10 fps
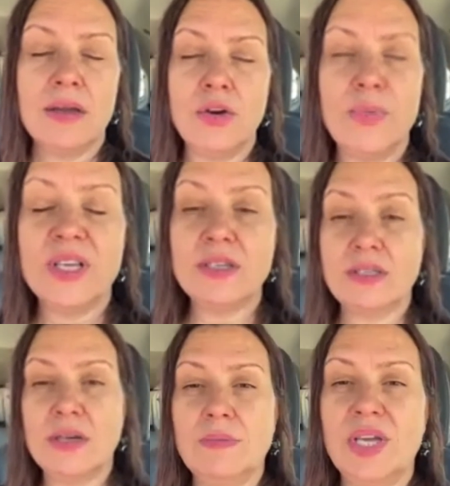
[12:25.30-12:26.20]
I hope it
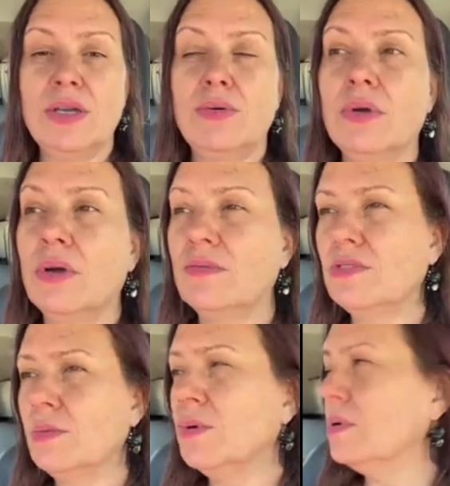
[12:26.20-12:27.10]
does not make you
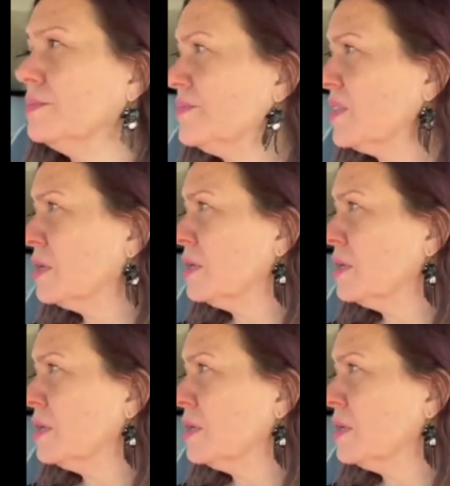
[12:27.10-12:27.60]
uncomfortable.